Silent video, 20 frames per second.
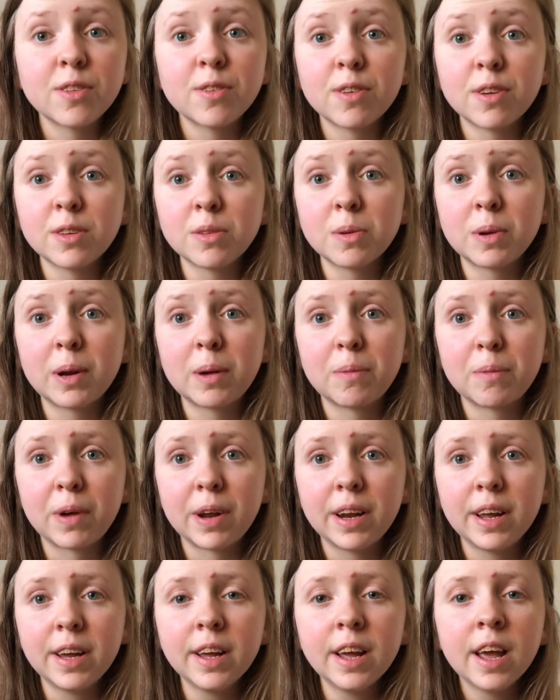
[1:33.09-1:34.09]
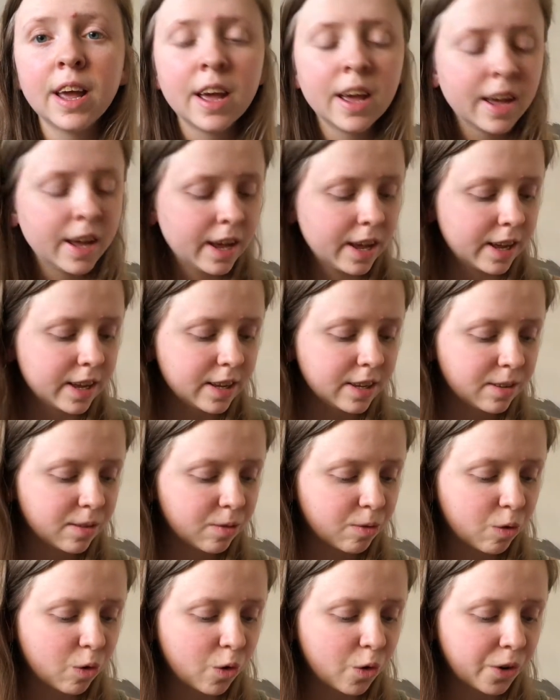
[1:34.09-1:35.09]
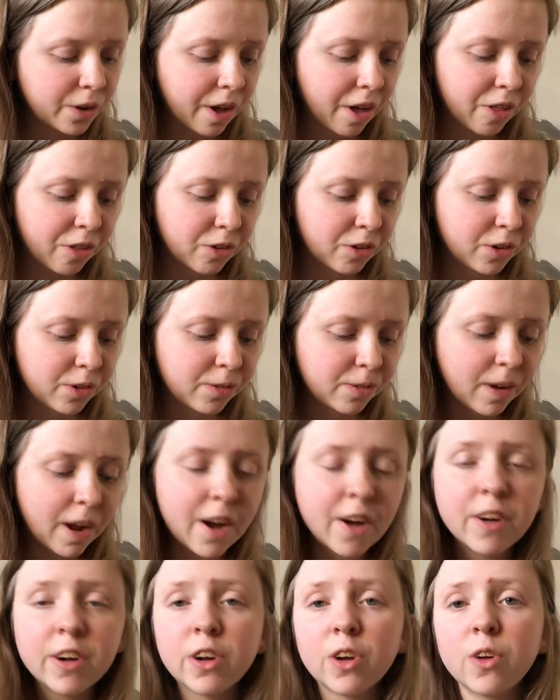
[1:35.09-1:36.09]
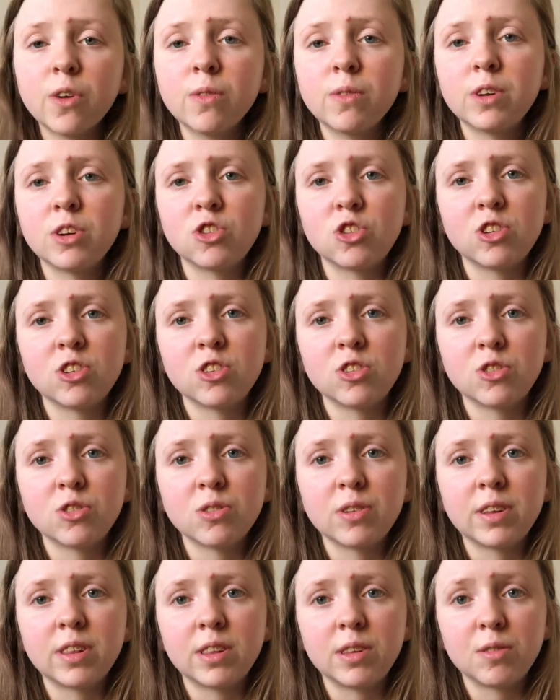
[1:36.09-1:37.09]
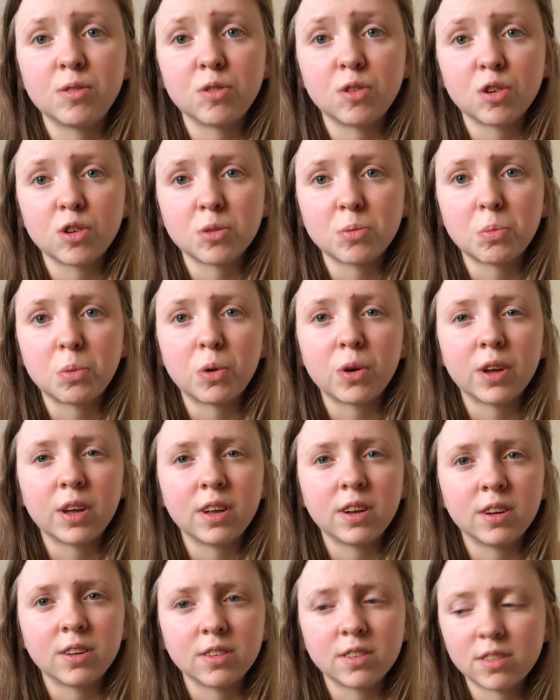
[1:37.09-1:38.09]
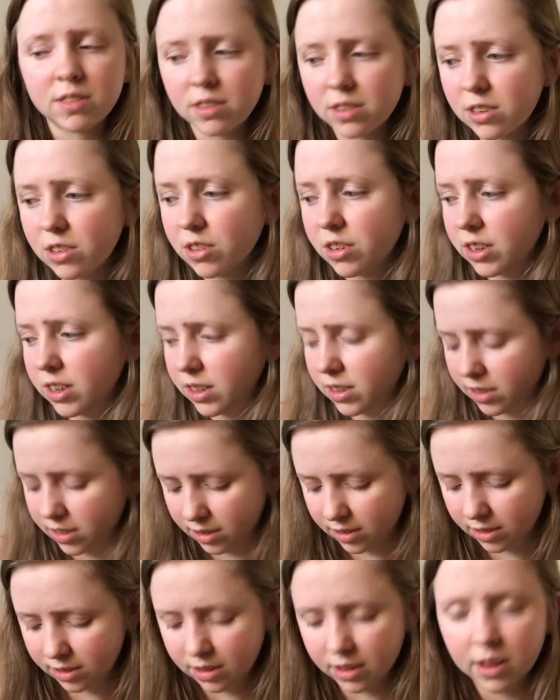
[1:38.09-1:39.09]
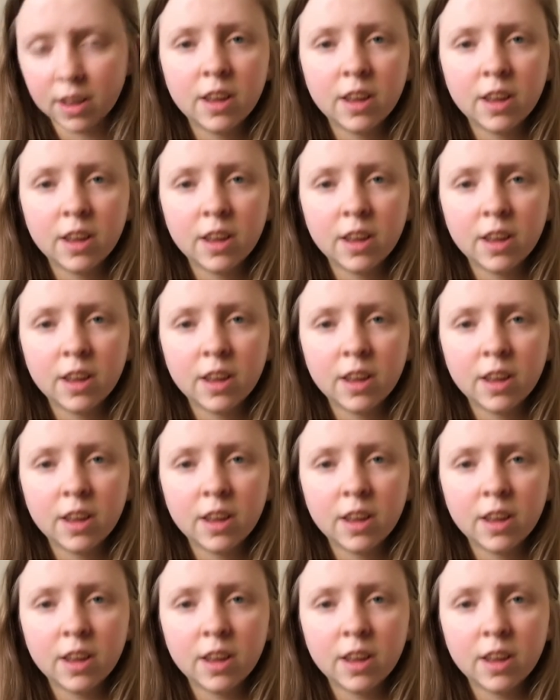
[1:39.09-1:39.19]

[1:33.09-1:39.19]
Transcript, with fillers: the first one I'm reading is for Catherine of Aragon, which is to read the first book in a series.